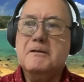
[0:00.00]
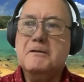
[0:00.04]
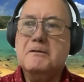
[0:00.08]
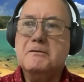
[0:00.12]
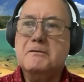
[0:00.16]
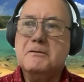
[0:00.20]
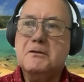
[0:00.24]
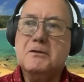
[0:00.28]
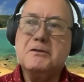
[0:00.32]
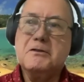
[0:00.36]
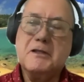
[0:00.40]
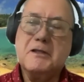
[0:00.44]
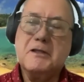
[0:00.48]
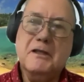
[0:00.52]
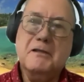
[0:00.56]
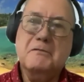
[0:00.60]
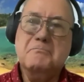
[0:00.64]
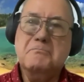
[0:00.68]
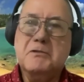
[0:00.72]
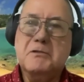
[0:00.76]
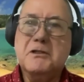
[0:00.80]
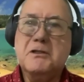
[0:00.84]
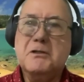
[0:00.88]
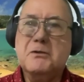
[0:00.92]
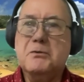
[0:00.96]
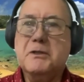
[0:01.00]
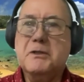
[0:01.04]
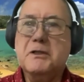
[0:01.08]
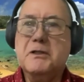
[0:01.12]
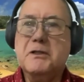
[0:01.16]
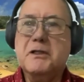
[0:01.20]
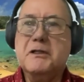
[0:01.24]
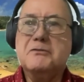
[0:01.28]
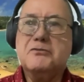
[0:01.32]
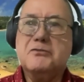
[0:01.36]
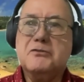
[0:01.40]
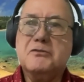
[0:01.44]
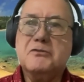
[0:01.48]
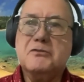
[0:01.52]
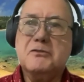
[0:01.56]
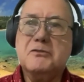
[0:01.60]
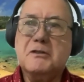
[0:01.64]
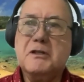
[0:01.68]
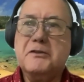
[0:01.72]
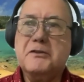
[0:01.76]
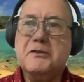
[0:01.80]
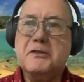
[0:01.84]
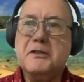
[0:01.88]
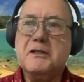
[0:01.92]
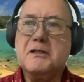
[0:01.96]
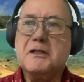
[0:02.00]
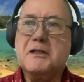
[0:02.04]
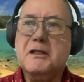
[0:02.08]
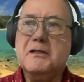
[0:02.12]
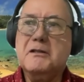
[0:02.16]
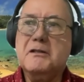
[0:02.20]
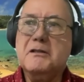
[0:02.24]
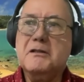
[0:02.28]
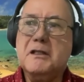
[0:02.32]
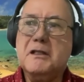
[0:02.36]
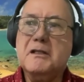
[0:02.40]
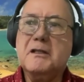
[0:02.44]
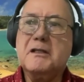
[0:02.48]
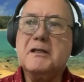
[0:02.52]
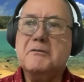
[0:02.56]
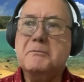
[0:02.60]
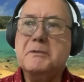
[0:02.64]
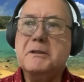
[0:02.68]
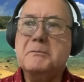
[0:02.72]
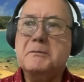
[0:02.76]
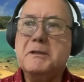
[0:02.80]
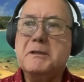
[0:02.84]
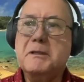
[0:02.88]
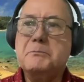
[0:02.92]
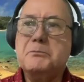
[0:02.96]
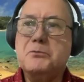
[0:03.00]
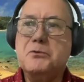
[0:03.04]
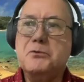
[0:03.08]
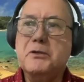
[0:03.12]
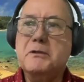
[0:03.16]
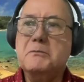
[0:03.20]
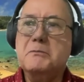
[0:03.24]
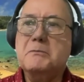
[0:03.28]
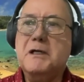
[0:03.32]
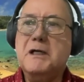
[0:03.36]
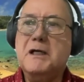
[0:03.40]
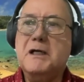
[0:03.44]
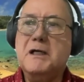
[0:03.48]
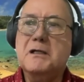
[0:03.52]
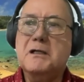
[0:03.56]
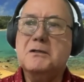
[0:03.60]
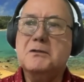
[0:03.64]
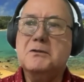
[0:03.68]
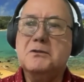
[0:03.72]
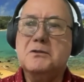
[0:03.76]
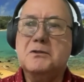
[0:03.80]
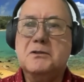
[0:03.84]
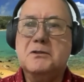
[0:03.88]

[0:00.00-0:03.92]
Okay, anyway, I think I've made my point. Mahalo.